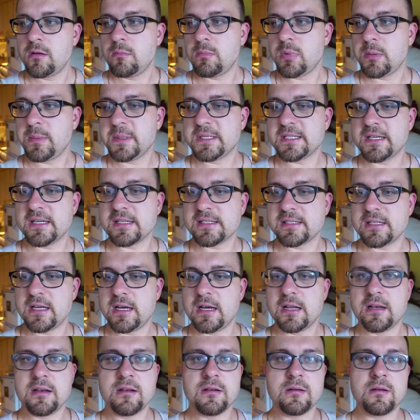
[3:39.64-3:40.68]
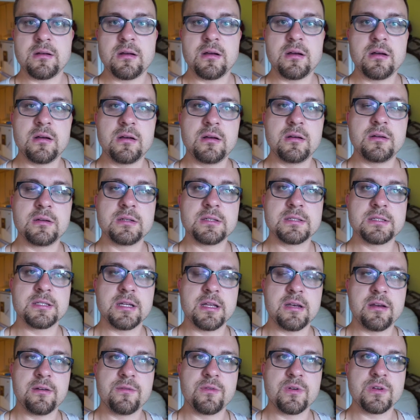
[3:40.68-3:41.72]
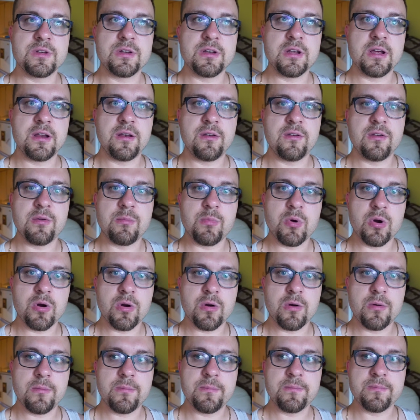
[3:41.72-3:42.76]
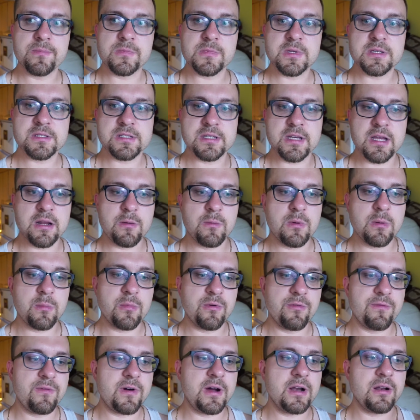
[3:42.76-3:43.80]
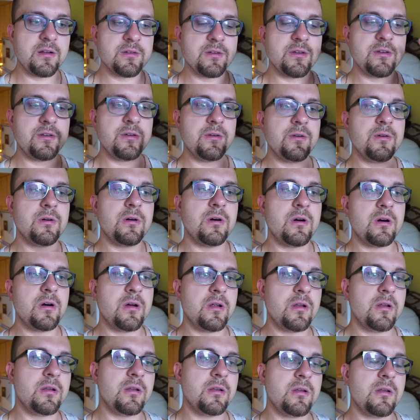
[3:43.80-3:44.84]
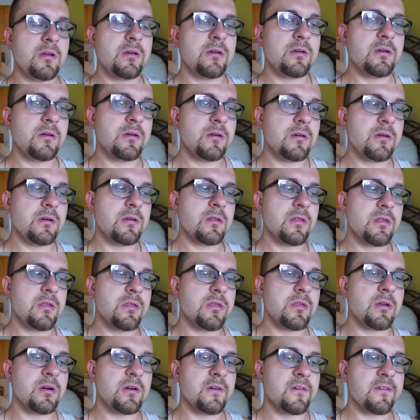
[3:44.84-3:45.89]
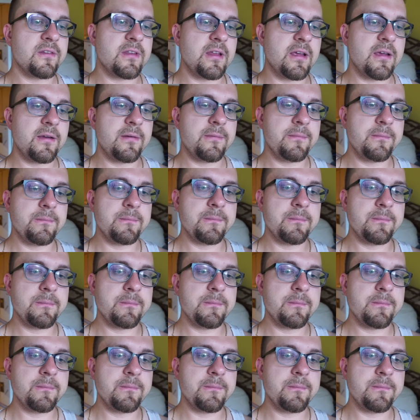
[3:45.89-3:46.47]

But besides that, studying for tonight and tomorrow. I got one more final to do on Thursday,